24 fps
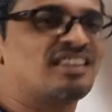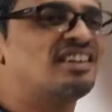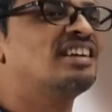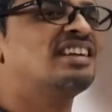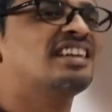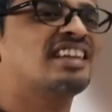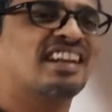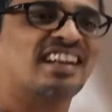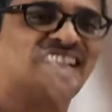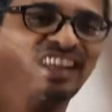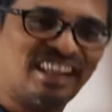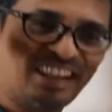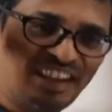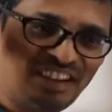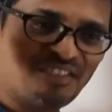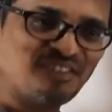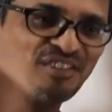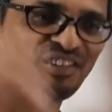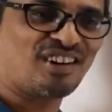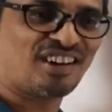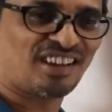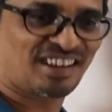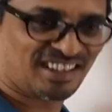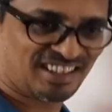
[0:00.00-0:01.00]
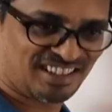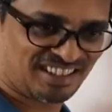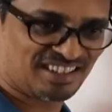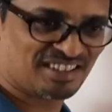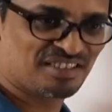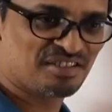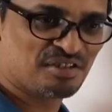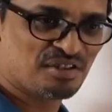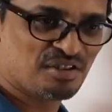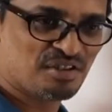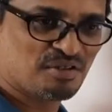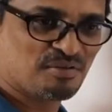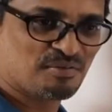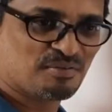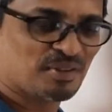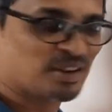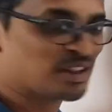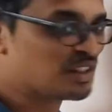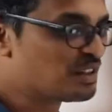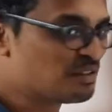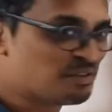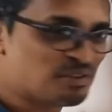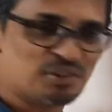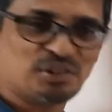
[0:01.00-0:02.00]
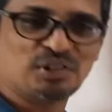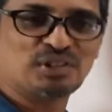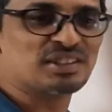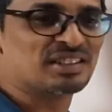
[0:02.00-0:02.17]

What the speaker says: done any work because the force